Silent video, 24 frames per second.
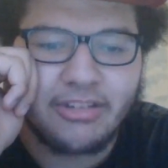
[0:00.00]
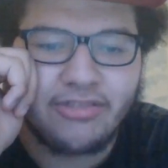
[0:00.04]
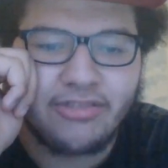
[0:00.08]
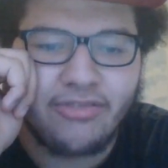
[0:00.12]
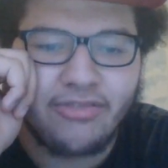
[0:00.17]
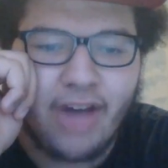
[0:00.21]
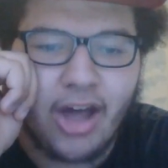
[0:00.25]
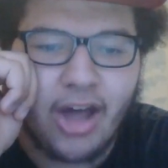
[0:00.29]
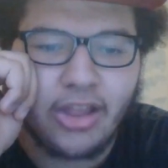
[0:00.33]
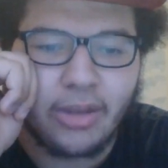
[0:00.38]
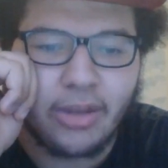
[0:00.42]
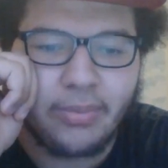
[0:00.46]

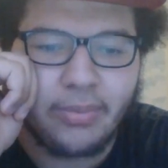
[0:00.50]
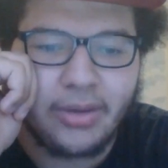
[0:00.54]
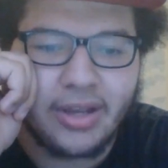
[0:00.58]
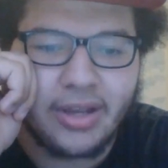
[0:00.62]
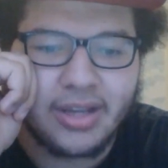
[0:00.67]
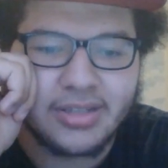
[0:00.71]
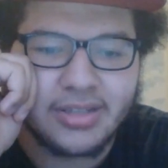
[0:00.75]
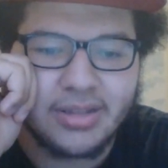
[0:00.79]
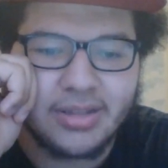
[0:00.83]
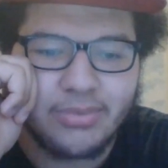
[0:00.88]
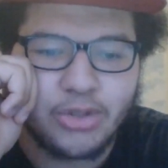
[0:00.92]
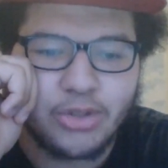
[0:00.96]
father
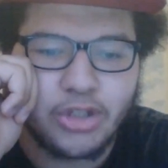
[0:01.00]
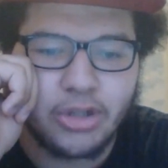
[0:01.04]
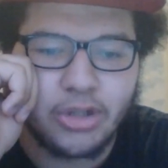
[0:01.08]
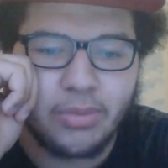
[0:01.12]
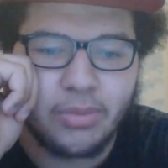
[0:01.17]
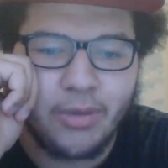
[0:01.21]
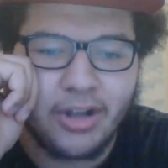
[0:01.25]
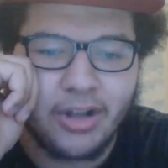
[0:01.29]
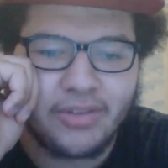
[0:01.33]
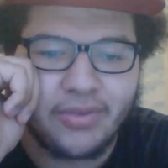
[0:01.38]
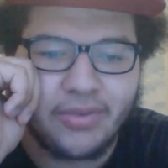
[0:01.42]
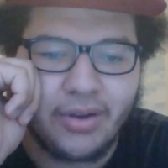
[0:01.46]
because I'm too
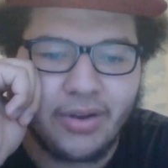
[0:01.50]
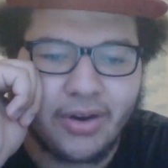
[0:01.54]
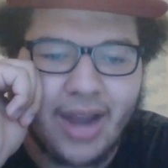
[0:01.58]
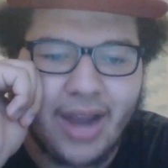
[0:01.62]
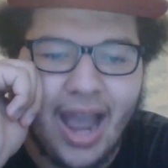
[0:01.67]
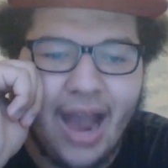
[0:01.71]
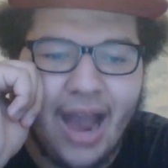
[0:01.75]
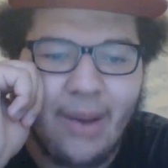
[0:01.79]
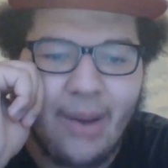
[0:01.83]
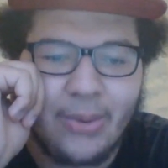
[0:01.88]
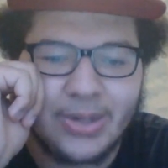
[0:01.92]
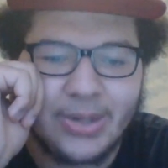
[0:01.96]
much of a
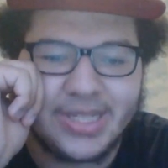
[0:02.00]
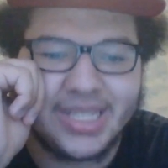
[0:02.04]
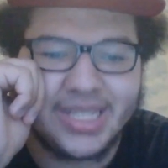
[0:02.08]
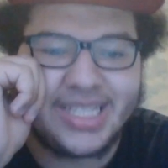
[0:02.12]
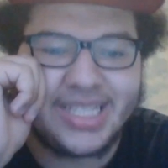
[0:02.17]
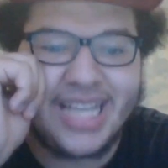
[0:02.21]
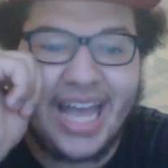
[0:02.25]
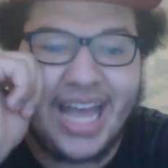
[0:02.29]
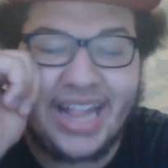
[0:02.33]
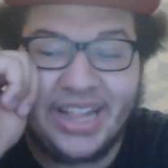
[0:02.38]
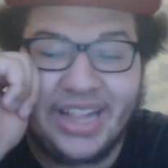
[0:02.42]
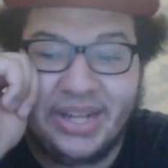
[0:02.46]
coward to
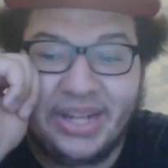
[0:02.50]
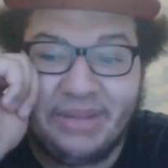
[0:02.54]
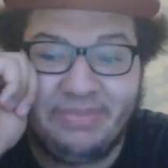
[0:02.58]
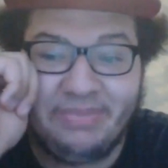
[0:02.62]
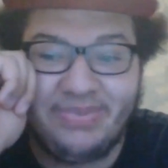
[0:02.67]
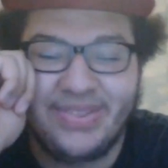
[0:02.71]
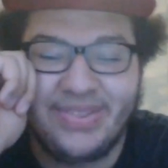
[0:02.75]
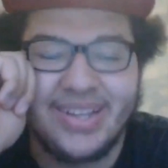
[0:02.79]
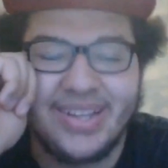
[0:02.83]
tell him.